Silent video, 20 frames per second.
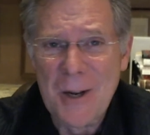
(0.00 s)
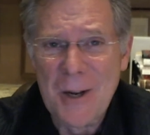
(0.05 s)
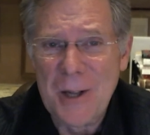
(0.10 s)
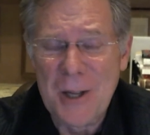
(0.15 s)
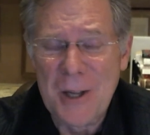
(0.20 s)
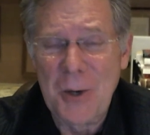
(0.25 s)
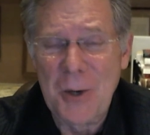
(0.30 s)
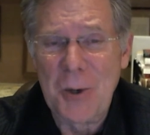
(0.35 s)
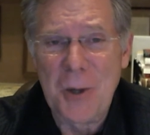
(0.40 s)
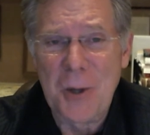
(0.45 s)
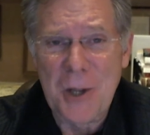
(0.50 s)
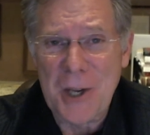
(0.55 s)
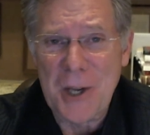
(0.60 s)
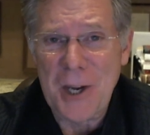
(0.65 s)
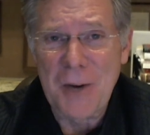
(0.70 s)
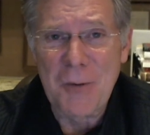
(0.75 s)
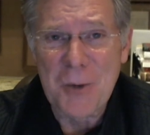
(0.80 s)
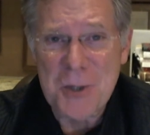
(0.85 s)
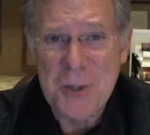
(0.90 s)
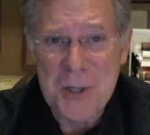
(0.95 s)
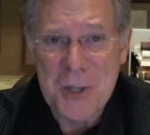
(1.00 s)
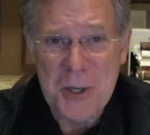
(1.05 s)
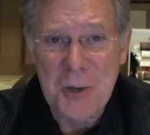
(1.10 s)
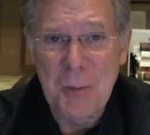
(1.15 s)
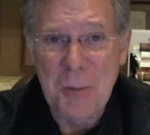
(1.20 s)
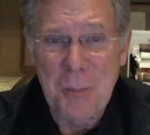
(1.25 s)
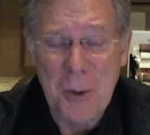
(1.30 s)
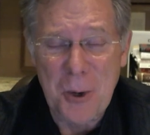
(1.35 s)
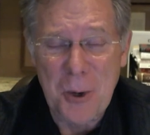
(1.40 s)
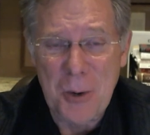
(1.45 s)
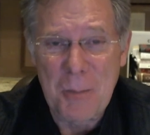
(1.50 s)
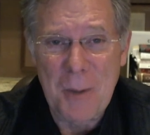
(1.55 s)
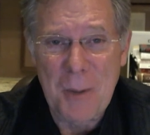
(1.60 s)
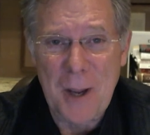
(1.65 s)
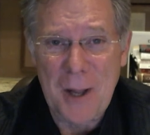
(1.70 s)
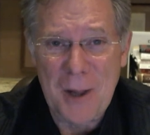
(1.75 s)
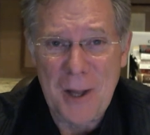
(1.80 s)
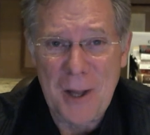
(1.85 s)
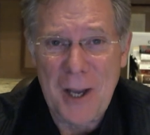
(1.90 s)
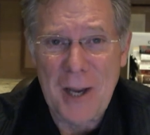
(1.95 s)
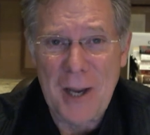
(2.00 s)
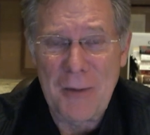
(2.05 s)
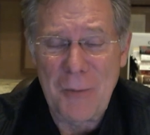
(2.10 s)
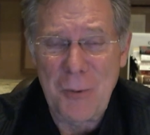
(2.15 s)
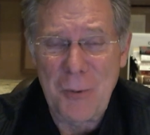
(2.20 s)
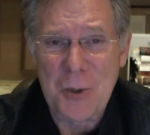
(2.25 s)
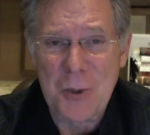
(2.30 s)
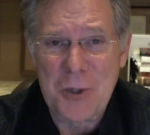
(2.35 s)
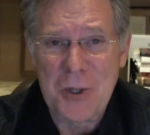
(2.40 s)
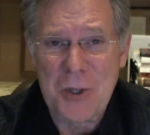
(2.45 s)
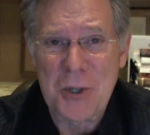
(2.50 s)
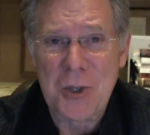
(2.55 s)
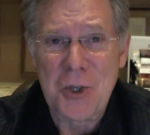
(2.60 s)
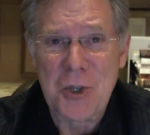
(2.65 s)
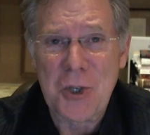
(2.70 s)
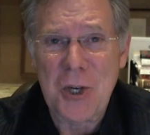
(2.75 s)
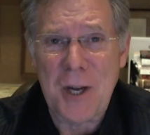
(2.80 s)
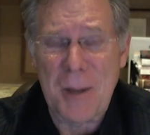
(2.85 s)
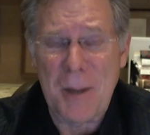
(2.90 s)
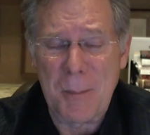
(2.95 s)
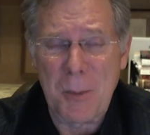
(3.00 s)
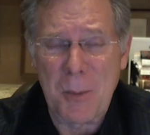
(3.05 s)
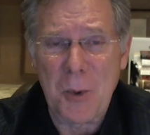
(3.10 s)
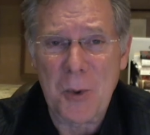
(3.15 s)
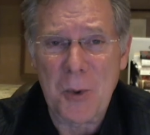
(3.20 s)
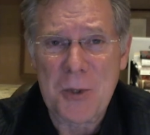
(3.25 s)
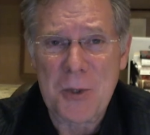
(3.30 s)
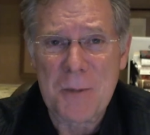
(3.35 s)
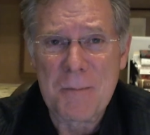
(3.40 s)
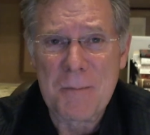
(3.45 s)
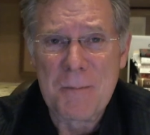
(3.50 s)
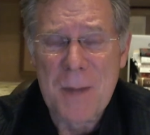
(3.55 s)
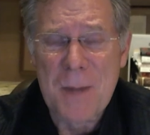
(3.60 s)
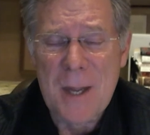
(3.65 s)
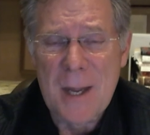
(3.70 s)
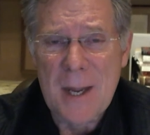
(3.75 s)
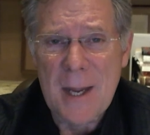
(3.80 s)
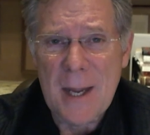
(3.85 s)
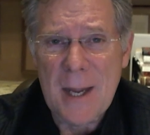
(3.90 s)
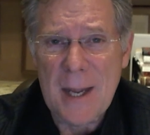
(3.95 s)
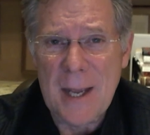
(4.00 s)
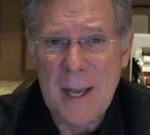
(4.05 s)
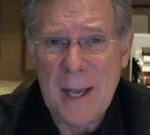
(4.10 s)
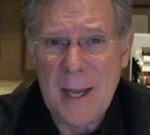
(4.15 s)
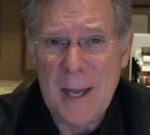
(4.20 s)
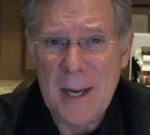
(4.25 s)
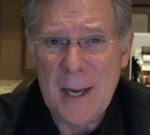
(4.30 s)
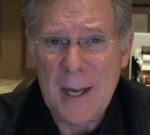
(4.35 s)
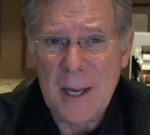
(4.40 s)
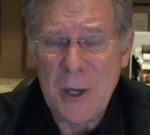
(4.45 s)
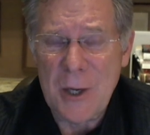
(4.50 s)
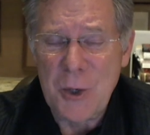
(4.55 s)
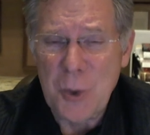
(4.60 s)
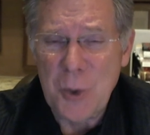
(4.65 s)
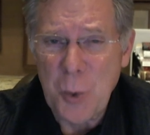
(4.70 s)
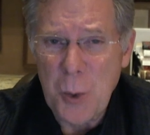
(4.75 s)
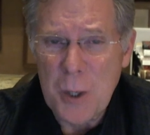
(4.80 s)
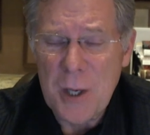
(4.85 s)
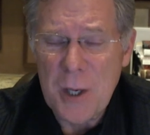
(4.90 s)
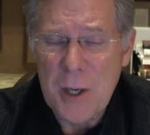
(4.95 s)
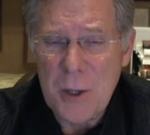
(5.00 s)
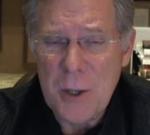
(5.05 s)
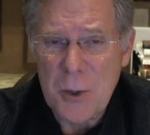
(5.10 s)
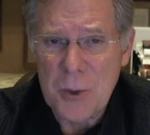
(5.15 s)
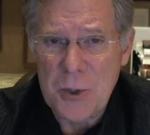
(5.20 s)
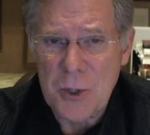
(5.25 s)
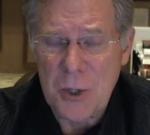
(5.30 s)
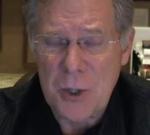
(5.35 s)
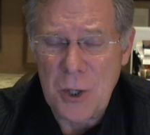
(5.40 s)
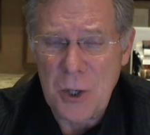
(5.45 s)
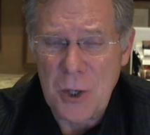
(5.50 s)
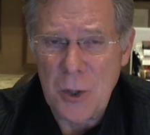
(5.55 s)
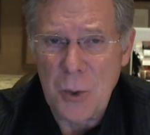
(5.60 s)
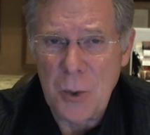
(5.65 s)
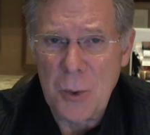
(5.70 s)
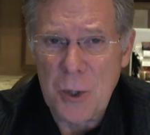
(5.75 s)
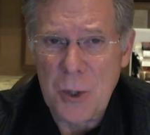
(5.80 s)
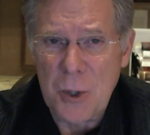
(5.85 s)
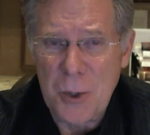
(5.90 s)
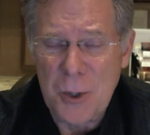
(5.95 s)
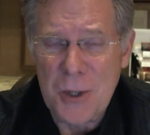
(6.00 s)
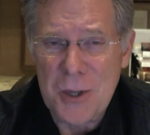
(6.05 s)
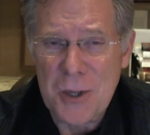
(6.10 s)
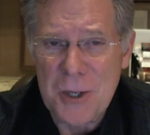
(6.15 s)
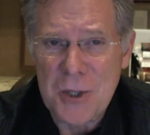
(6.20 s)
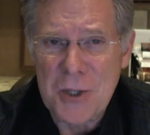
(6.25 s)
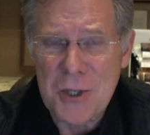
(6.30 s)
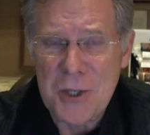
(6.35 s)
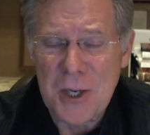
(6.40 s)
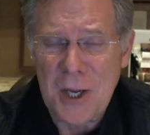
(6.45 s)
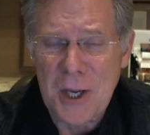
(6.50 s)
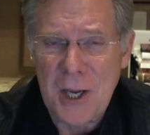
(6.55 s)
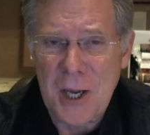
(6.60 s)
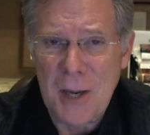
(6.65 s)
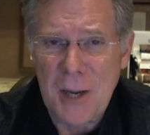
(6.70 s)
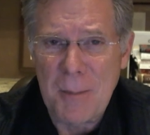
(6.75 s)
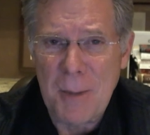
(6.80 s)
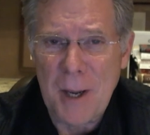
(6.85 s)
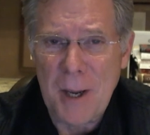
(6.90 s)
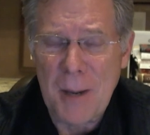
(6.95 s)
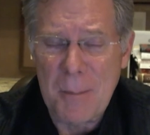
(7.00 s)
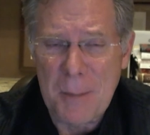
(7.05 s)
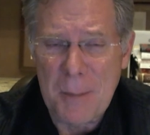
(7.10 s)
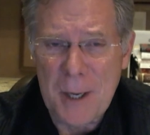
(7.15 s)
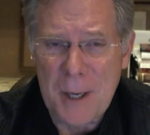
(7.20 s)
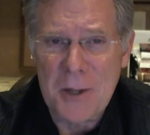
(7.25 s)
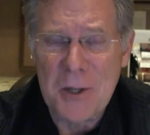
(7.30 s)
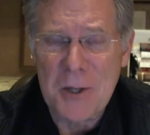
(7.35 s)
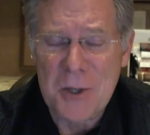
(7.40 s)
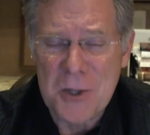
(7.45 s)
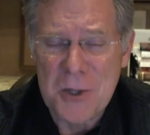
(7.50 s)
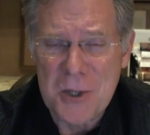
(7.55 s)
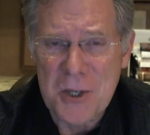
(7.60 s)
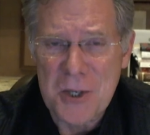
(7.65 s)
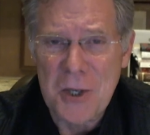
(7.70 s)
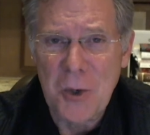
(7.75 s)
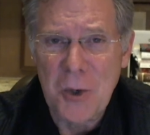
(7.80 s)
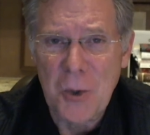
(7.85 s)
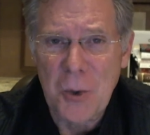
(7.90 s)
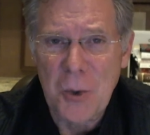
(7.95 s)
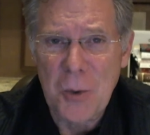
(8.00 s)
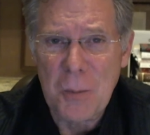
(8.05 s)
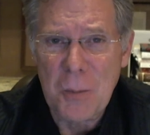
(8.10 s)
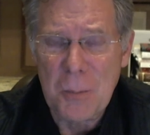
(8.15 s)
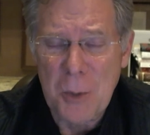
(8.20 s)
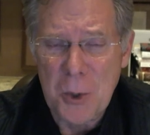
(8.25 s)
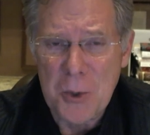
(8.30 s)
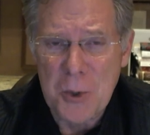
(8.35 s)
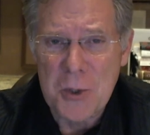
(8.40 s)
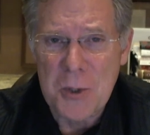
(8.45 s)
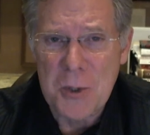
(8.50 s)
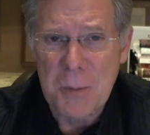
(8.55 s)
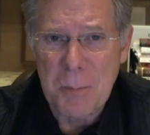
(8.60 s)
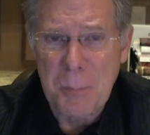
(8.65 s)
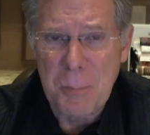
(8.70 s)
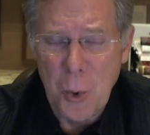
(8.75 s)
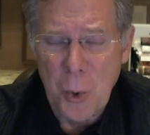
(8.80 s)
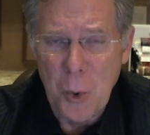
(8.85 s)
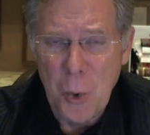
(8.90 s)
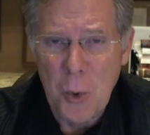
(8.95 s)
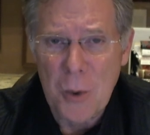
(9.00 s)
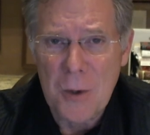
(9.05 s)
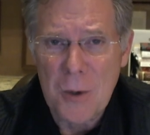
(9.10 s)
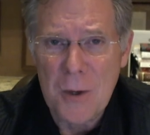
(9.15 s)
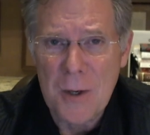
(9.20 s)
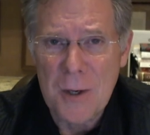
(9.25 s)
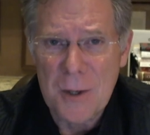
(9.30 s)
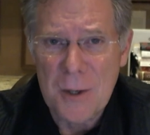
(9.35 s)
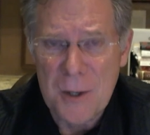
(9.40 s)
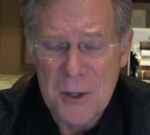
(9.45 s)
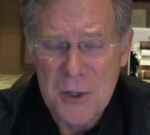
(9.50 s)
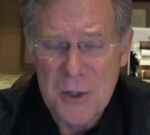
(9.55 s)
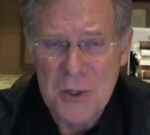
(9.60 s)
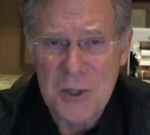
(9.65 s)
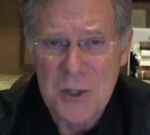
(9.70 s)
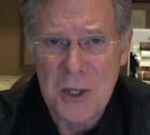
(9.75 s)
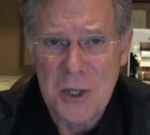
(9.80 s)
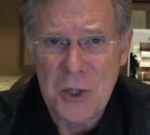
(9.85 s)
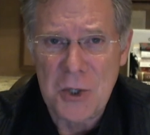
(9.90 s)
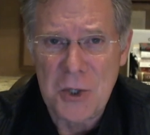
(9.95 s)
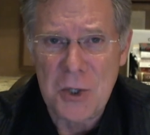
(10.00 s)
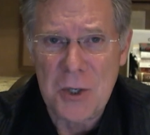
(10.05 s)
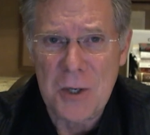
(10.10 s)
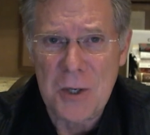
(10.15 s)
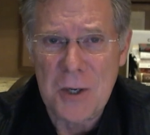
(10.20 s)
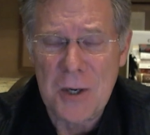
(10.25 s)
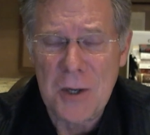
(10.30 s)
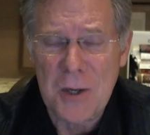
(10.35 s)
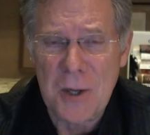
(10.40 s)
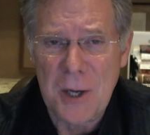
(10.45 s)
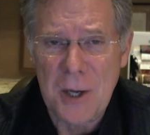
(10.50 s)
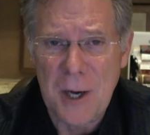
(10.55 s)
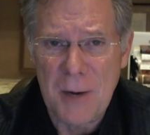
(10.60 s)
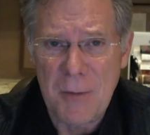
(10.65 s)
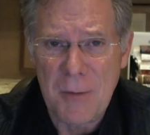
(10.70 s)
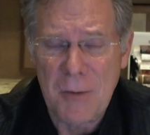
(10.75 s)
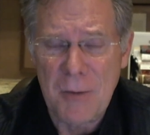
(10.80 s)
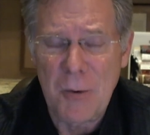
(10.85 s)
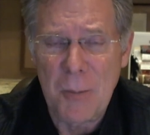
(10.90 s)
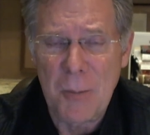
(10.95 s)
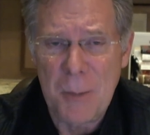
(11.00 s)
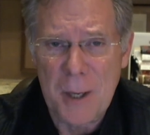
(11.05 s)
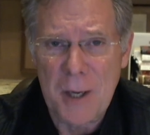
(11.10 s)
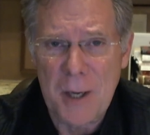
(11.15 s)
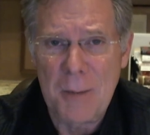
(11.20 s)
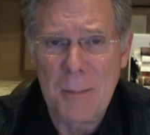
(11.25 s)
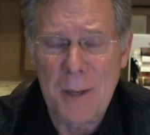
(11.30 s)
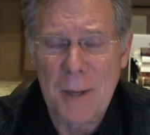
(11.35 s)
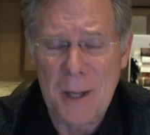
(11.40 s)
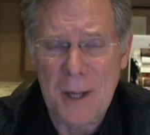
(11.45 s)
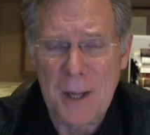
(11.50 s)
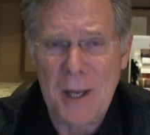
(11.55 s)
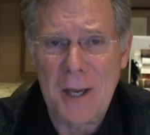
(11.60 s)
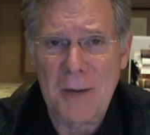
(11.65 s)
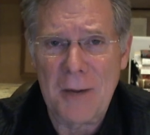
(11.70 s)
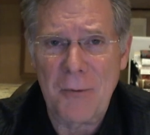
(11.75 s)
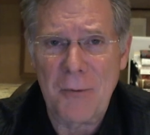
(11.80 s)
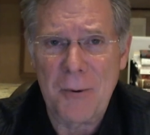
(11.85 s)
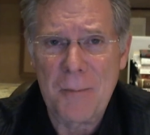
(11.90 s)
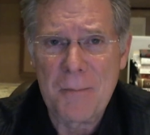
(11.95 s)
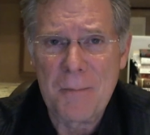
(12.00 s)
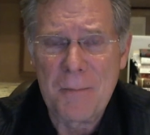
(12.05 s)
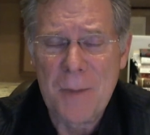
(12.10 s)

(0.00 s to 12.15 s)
literally every single part of my life was in shambles. And, and 20 years ago, during this time, I made the single most important distinction that I've ever made in my life.